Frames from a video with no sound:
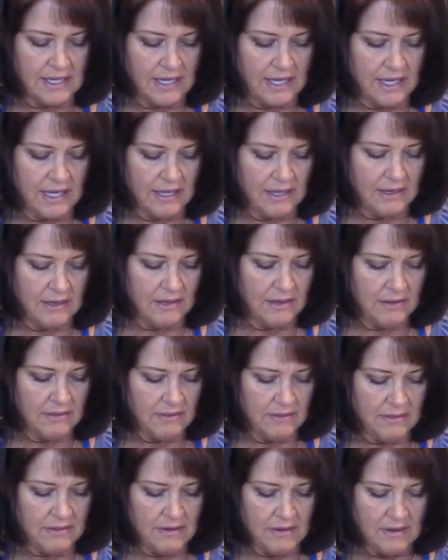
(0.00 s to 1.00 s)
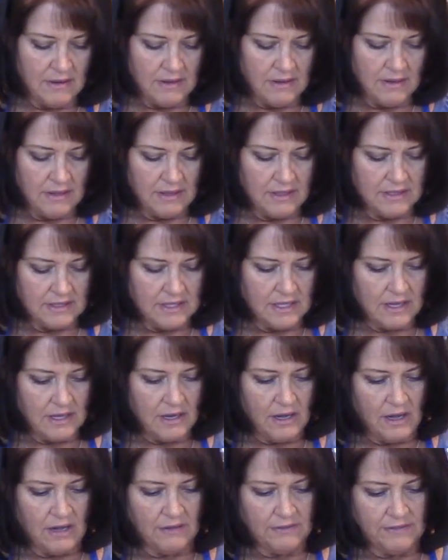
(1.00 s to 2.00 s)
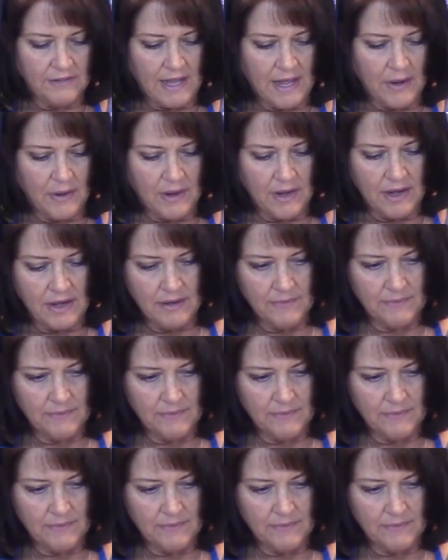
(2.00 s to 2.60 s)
in to the cauliflower.